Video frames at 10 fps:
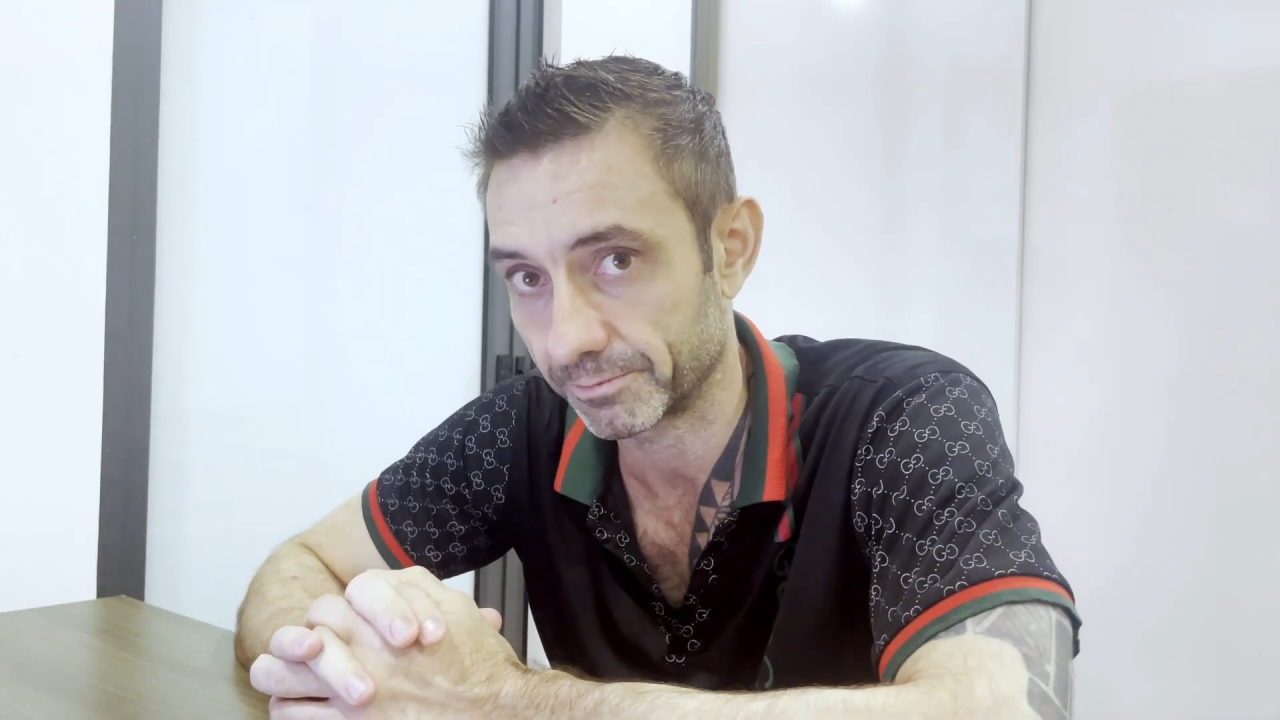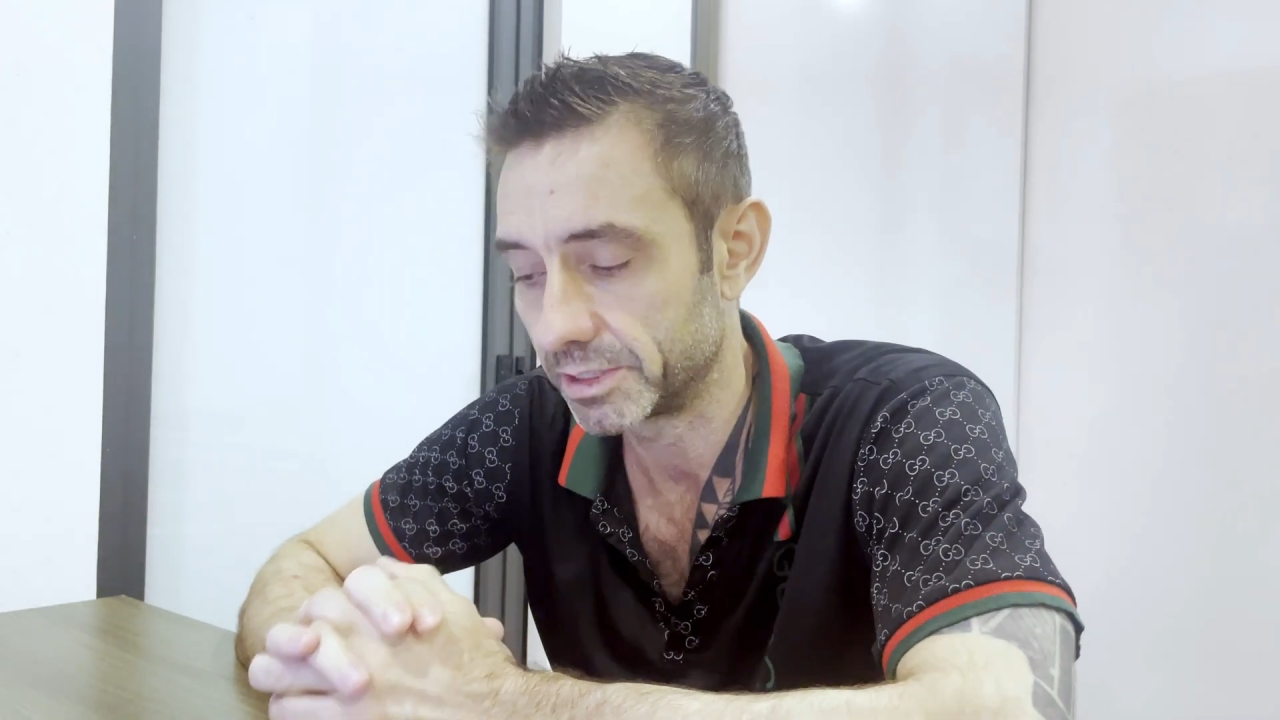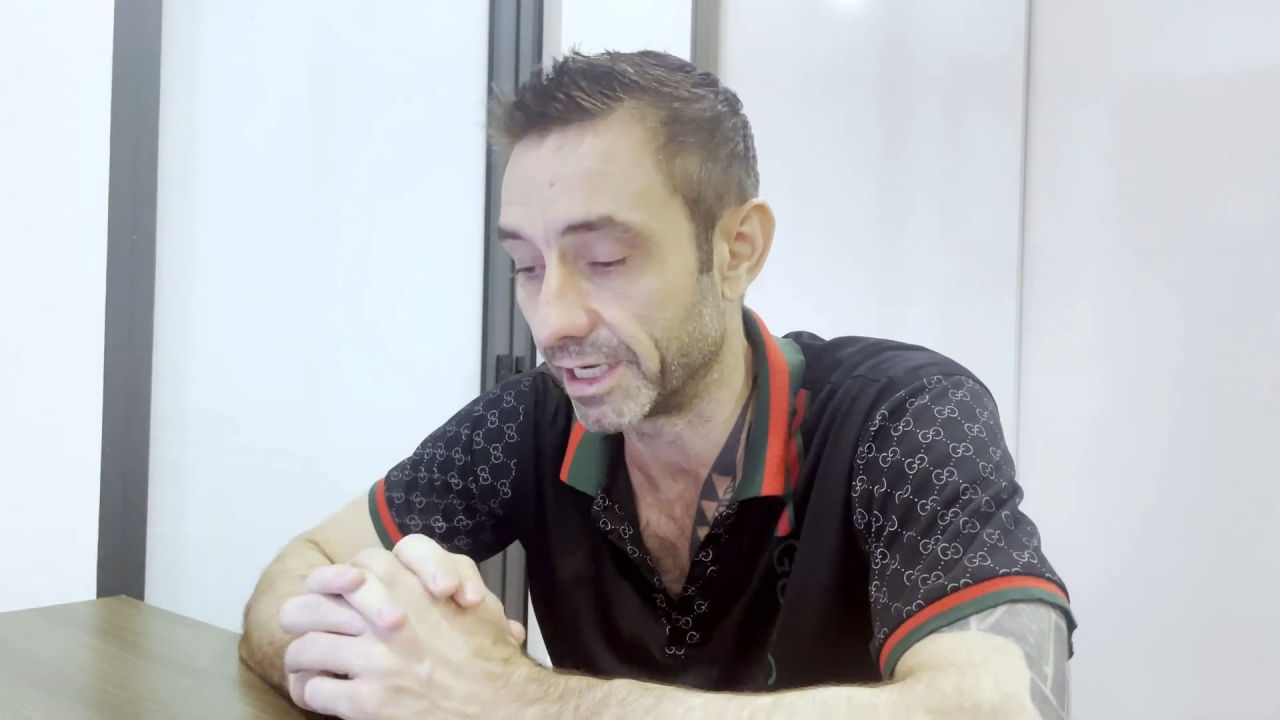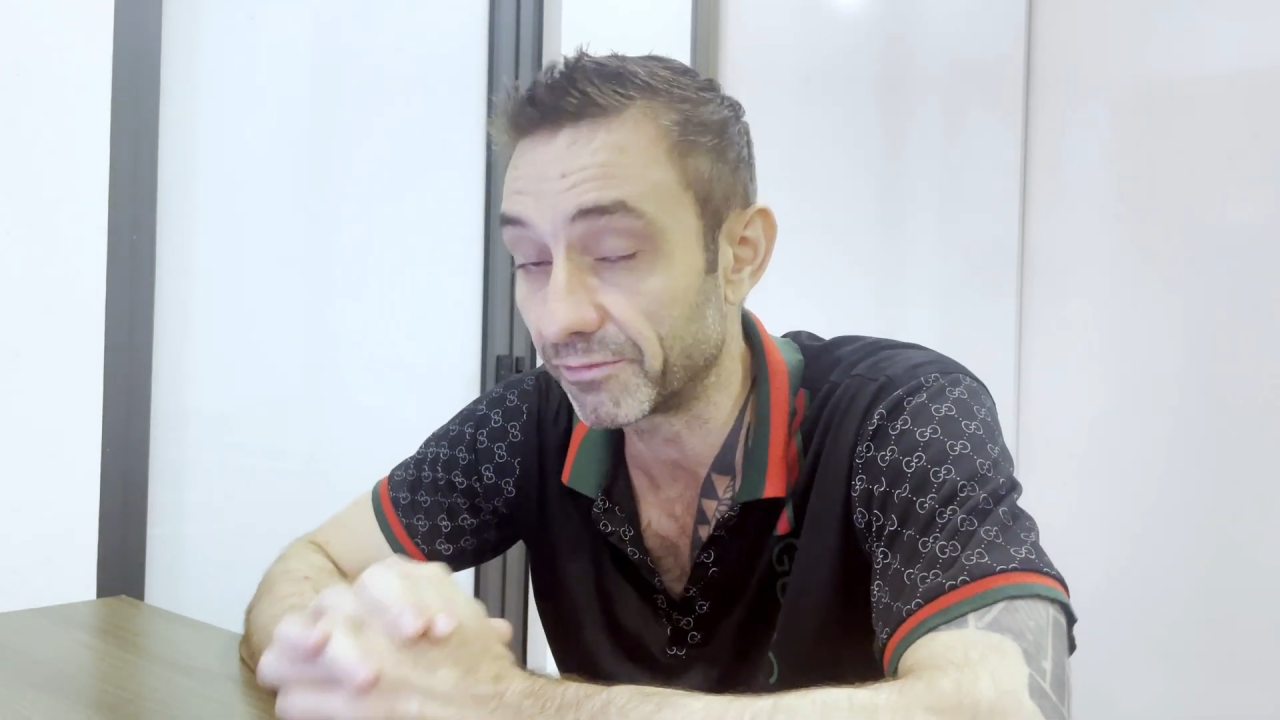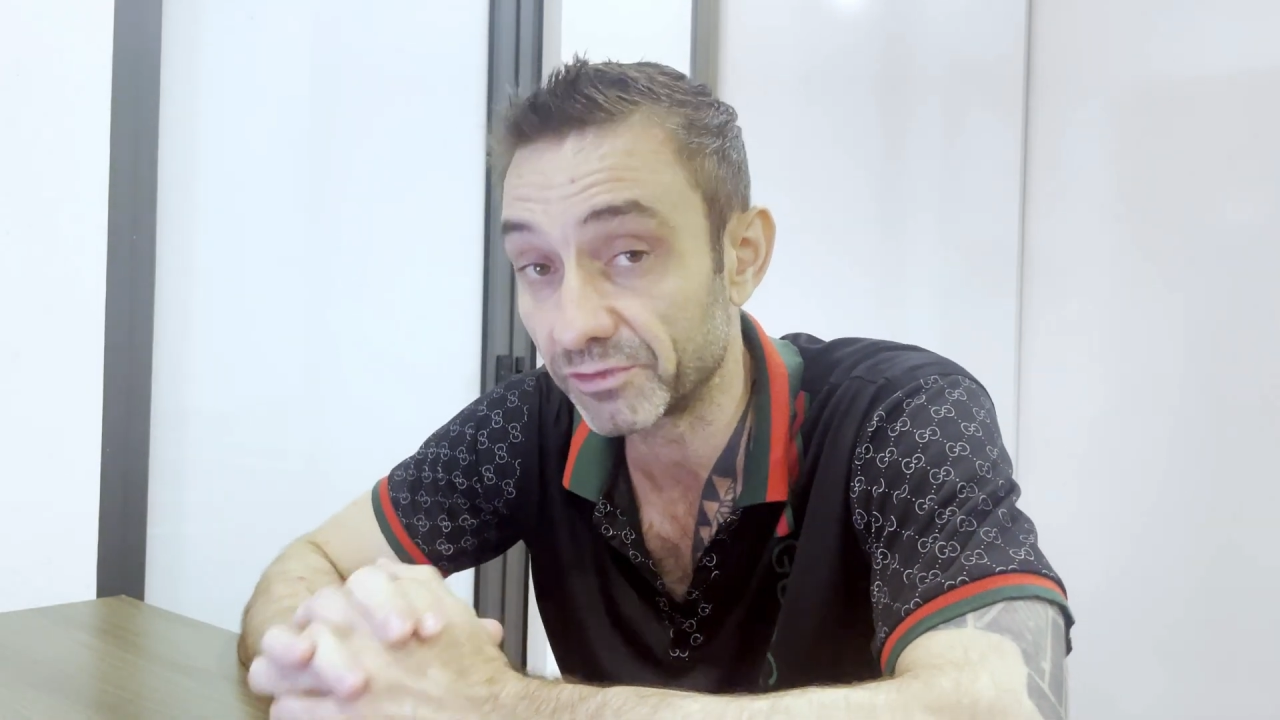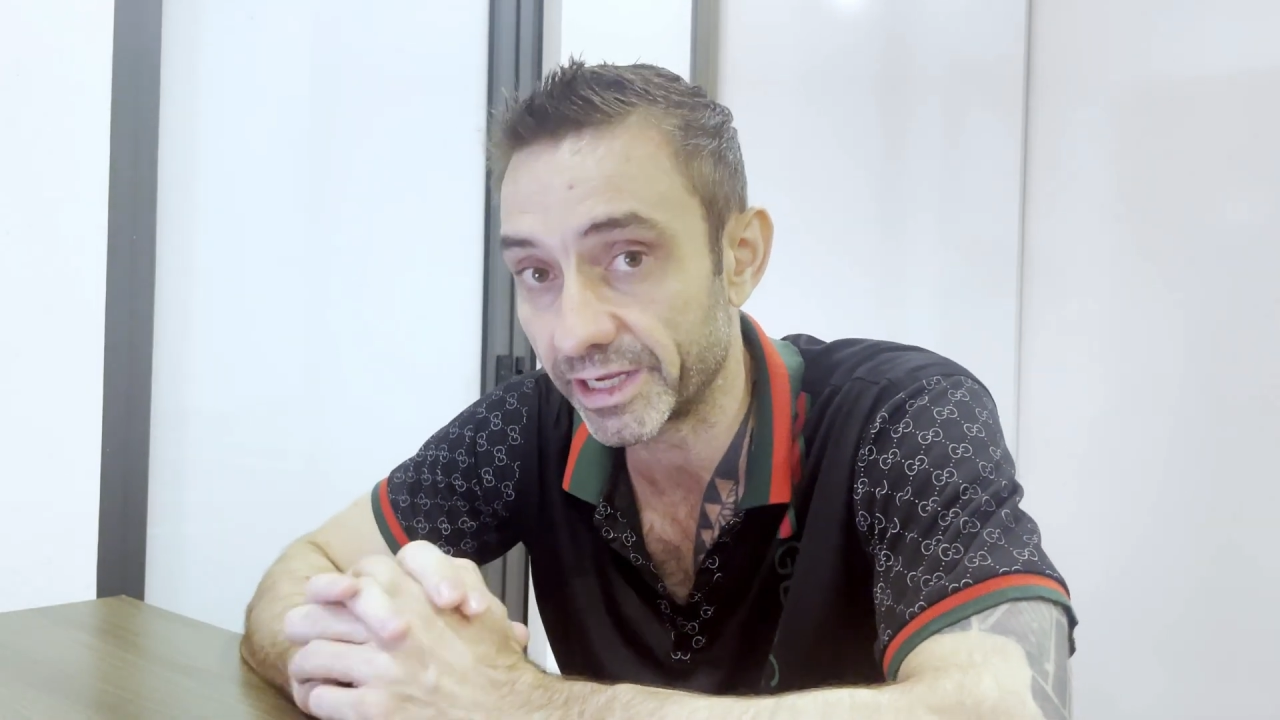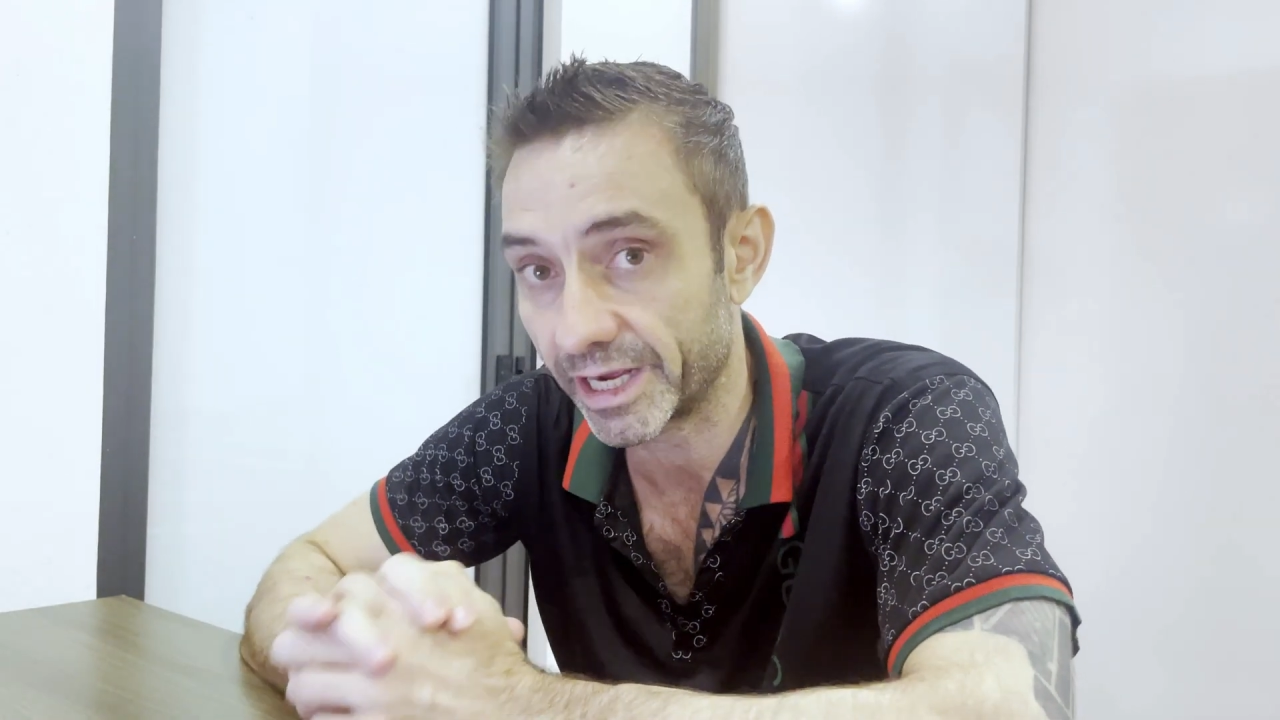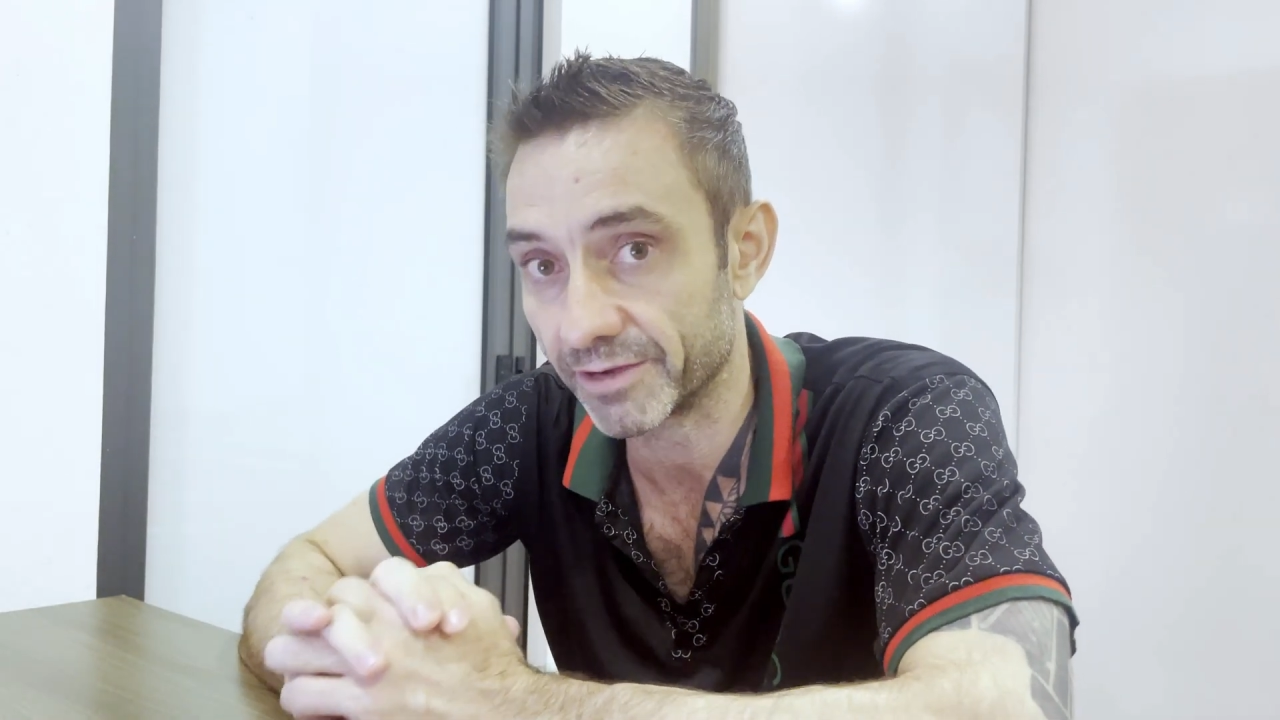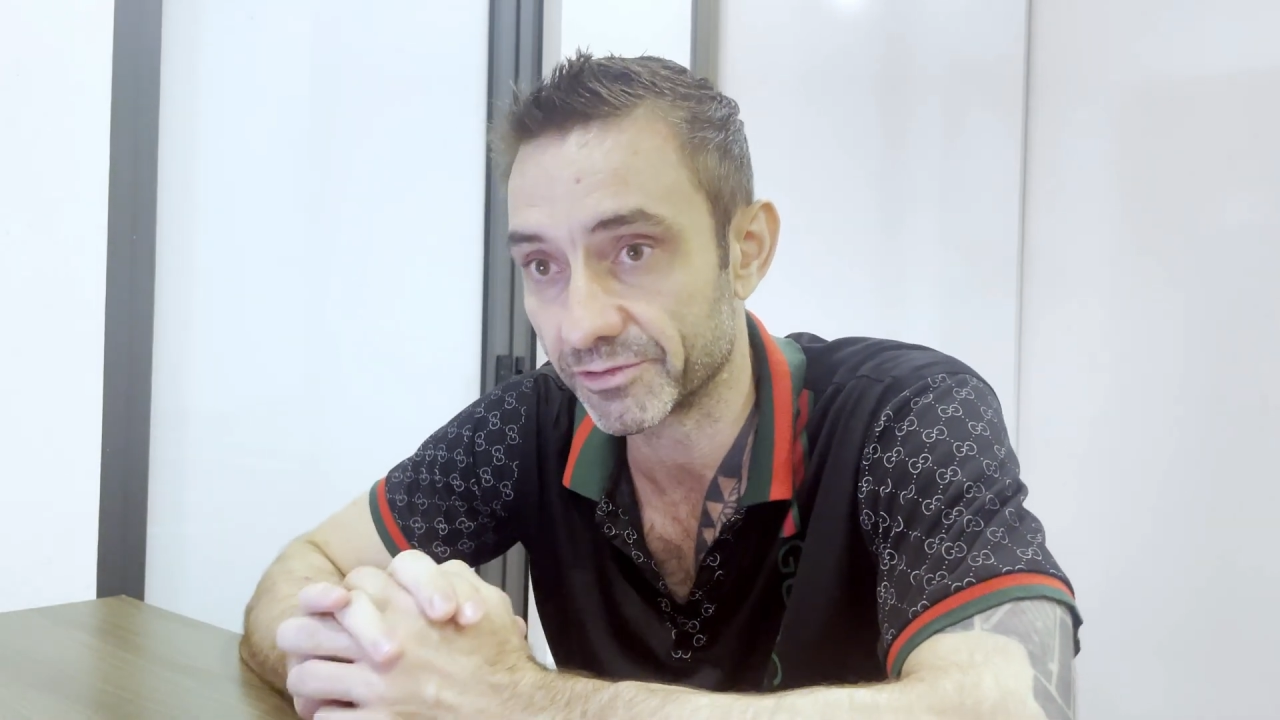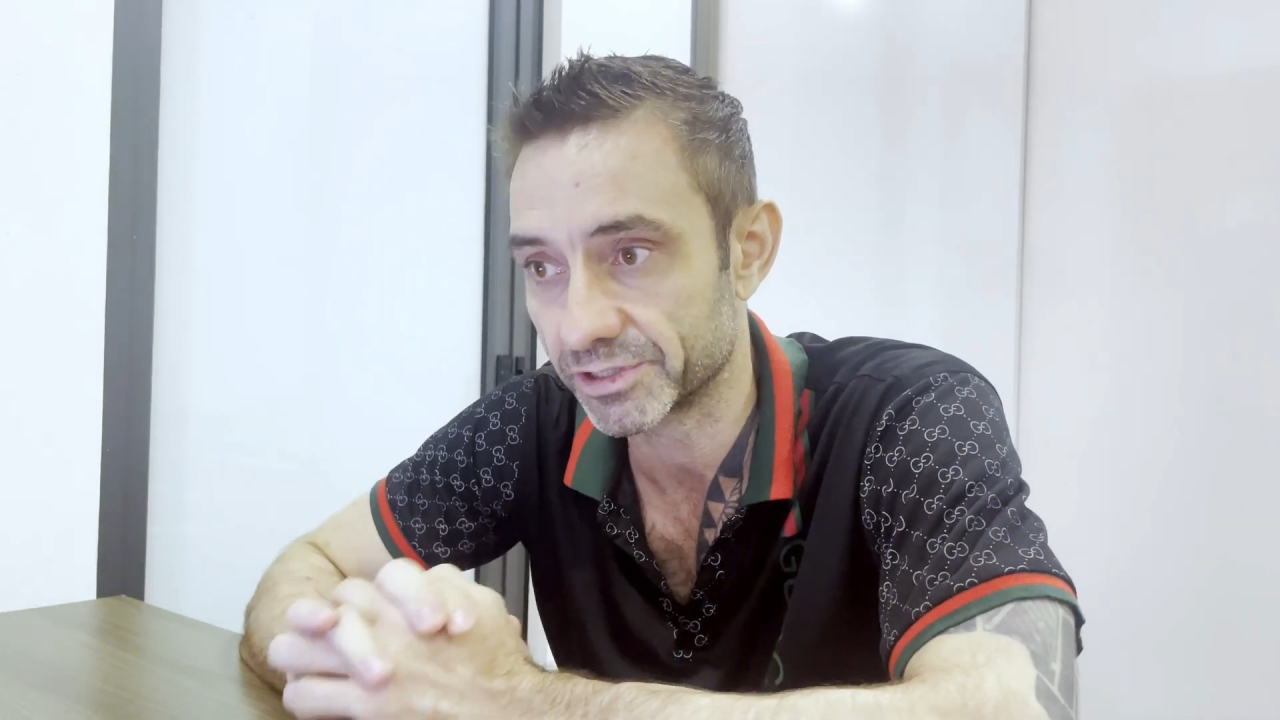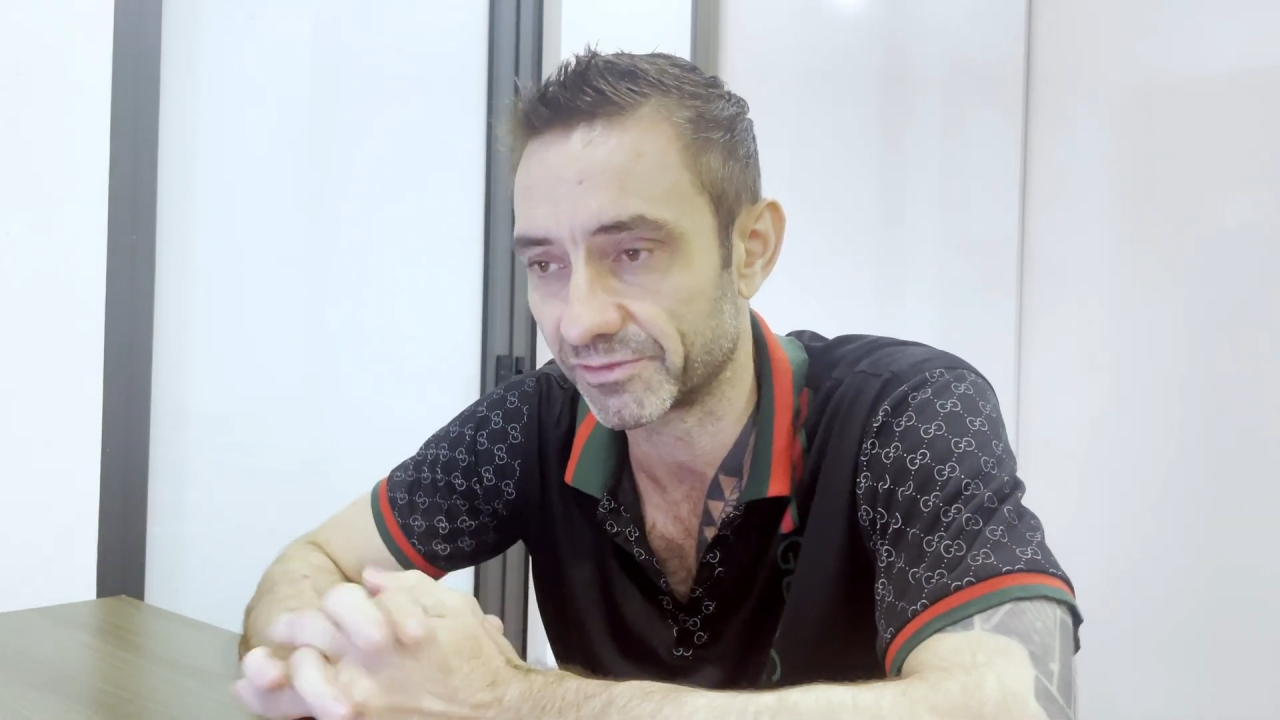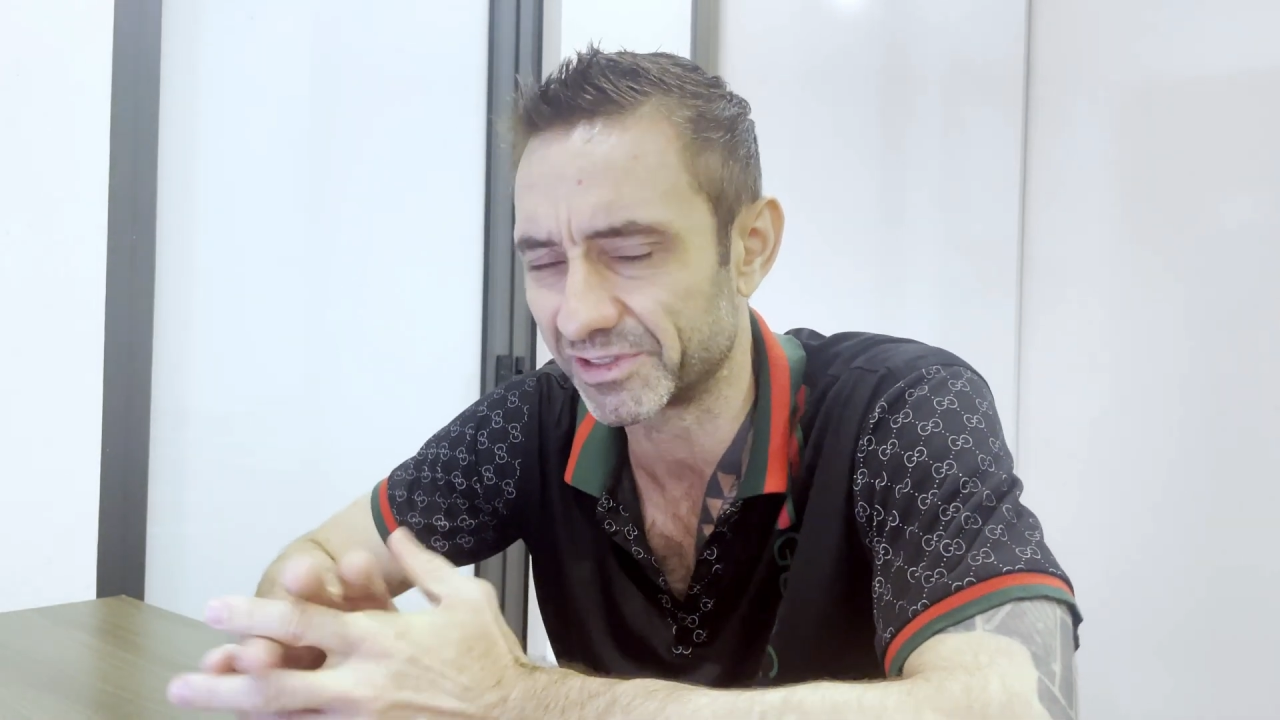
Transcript: Definitely have yourself